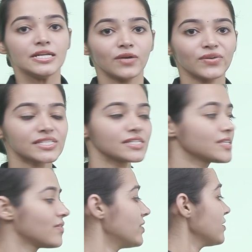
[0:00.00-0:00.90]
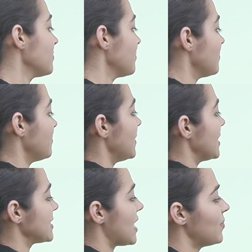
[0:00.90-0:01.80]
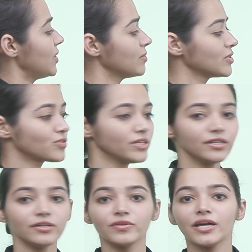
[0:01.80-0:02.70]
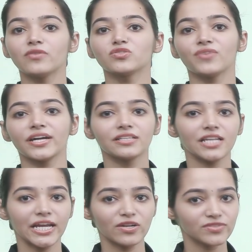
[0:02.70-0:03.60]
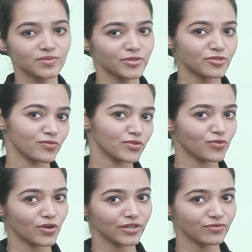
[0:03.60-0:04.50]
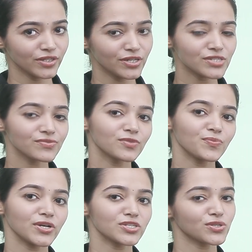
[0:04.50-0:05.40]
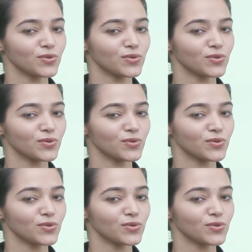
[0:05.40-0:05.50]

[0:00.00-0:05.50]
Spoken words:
Now next is our example number 3. Here we have to find the line of symmetry of the following figures with punched